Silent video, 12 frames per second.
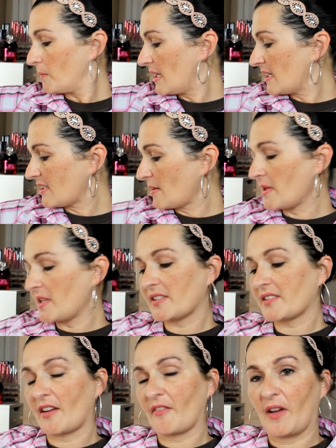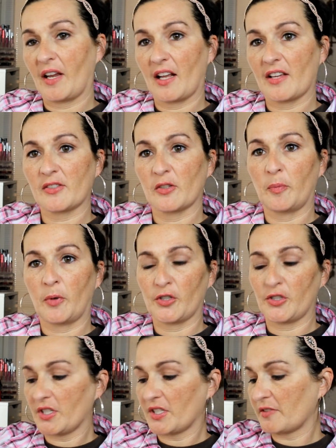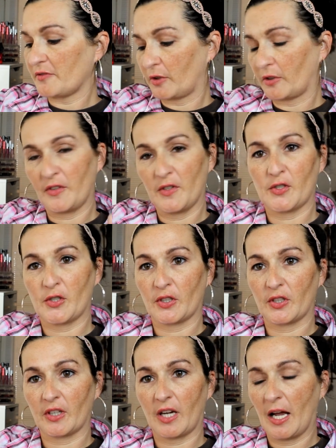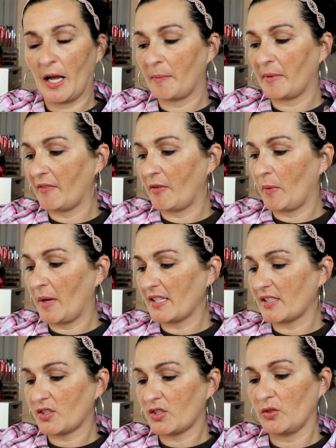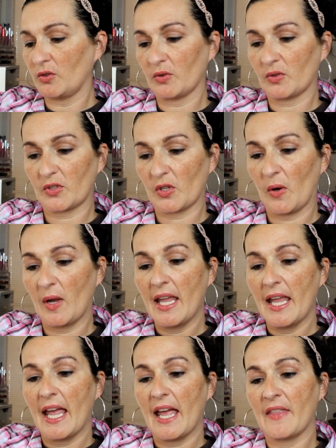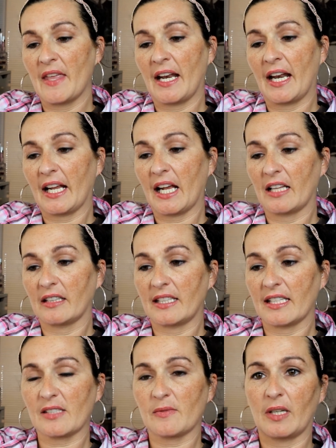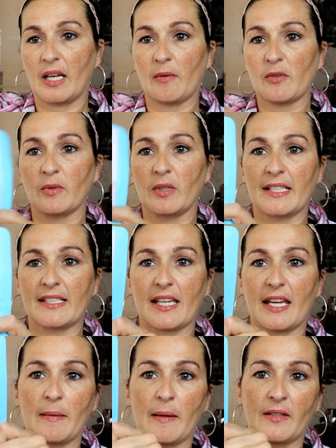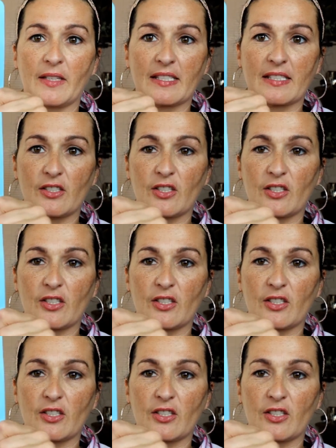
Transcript: and some of this stuff I'd also purchased for future um, giveaways too. So, and then I got this one. I was really excited about this because